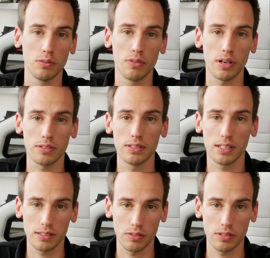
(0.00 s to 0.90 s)

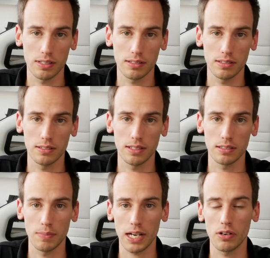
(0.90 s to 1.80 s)

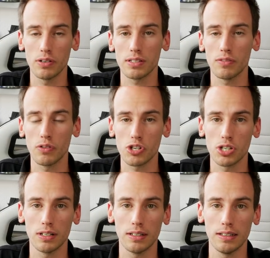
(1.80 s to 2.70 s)
2666 megahertz
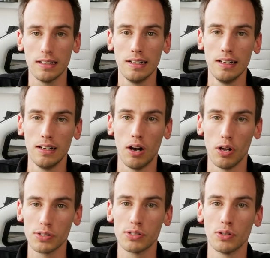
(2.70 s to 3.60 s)
unfortunately
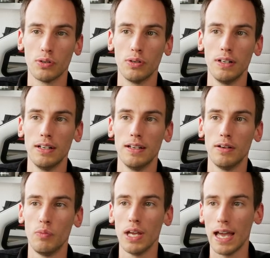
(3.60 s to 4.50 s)
also,
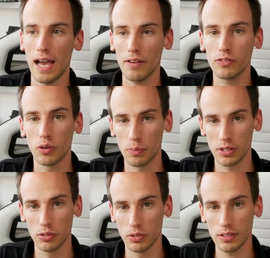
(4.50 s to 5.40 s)
we have the
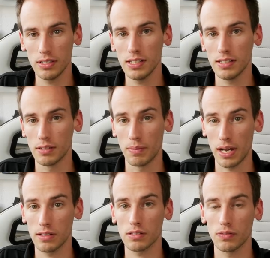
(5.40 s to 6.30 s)
opportunity in the
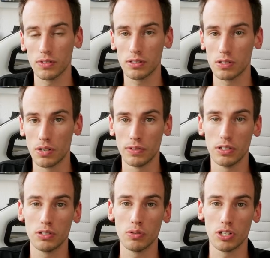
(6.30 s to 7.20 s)
BIOS of the
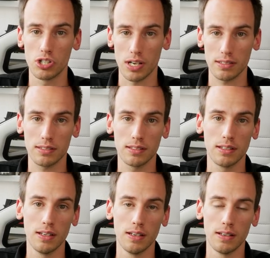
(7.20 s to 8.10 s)
server to adjust
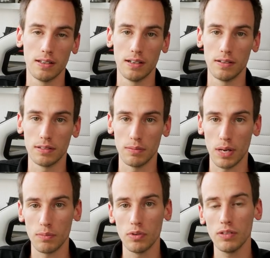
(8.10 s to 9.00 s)
uh, the
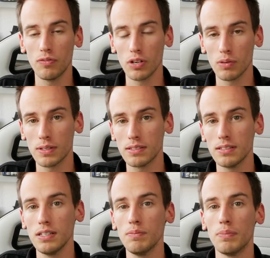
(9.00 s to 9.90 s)
memory
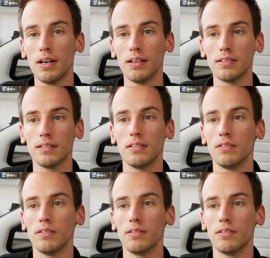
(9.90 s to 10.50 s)
frequency, but